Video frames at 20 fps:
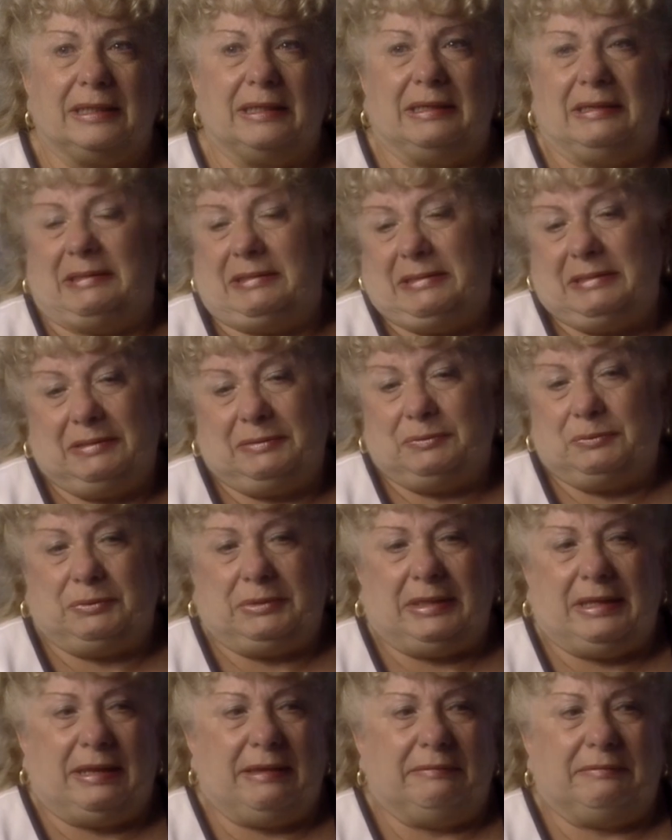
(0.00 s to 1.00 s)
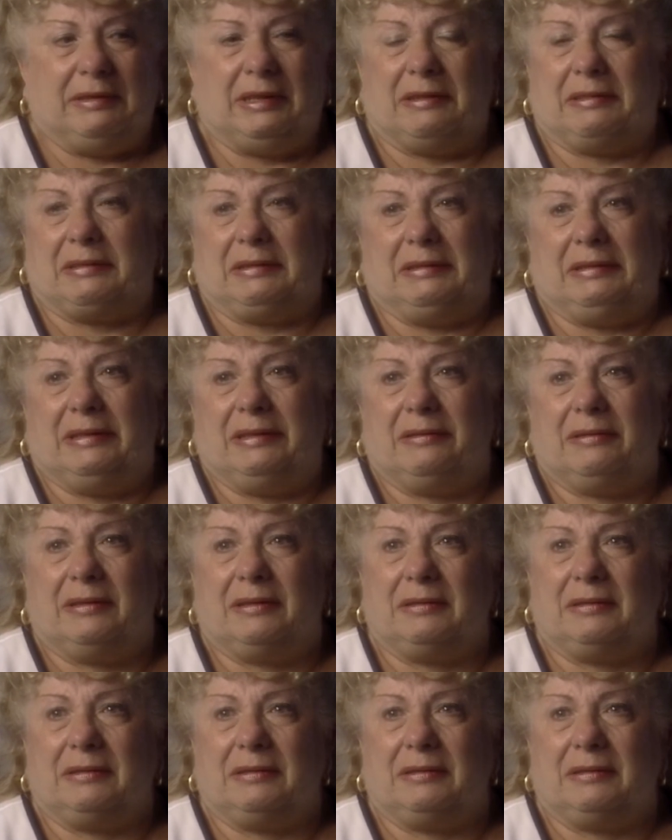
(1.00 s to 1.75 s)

I, you have nothing.